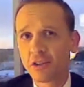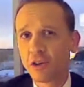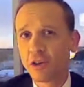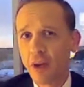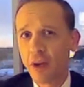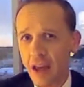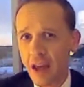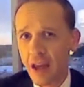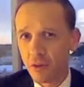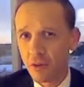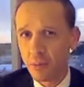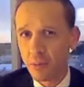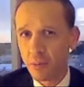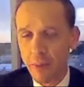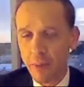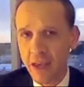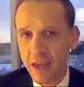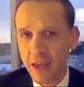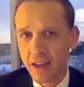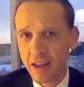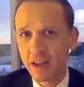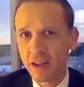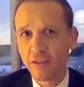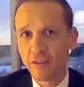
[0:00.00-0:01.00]
who haven't
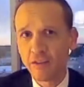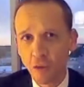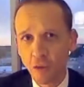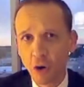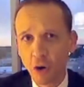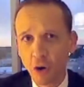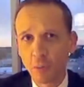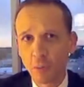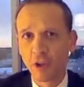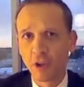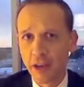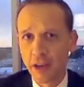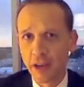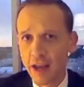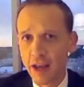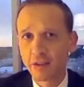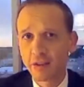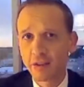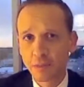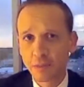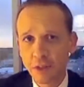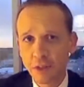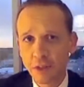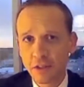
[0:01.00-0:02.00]
made any formal
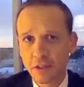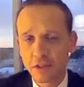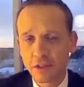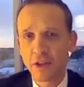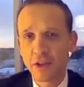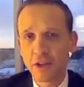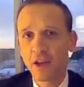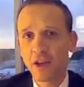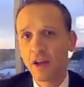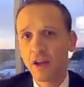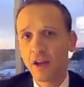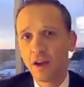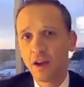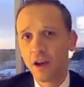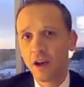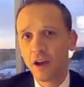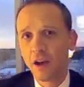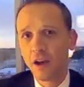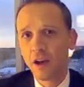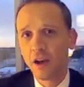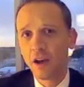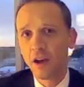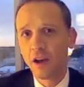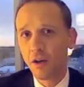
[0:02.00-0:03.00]
announcements
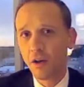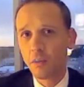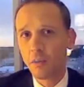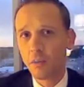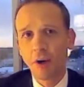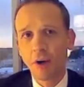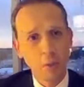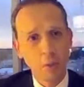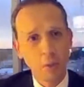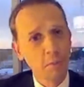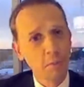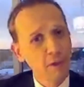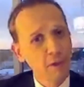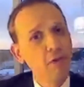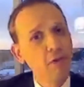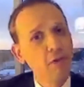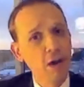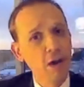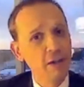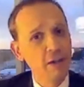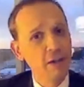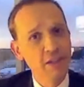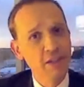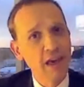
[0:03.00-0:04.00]
uh, probably
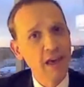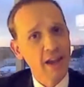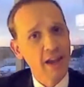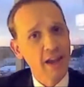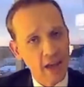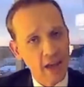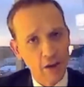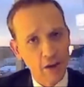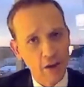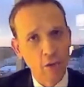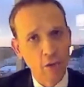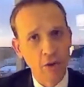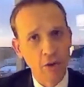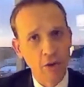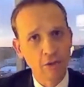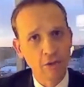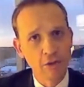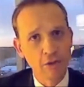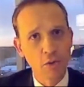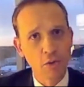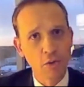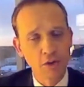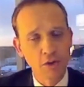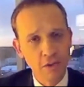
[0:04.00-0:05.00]
fall into that category. They're
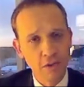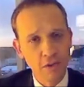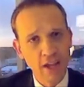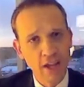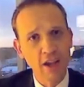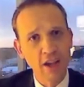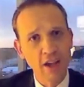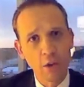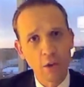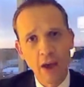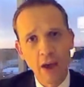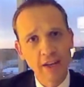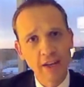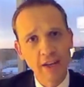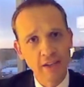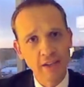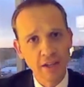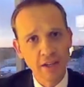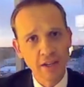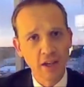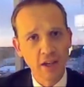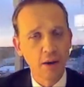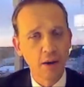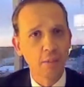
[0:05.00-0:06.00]
sort of taking a wait and
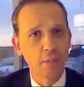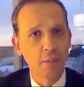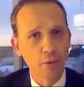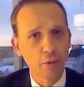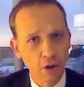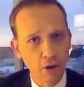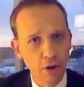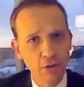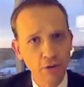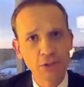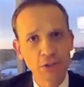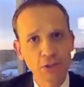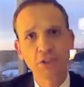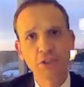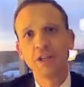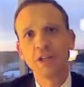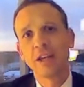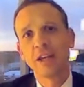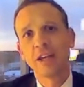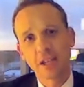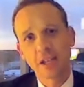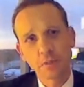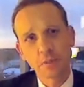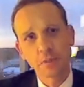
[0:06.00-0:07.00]
see approach
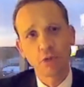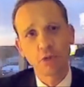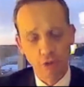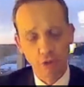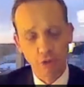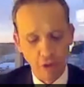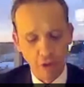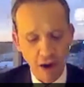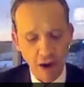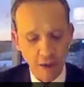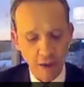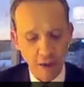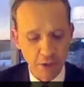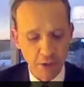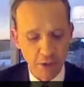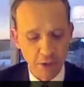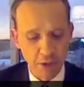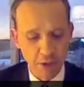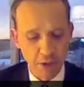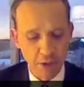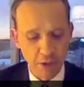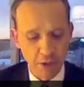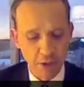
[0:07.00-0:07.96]
and exploring their options.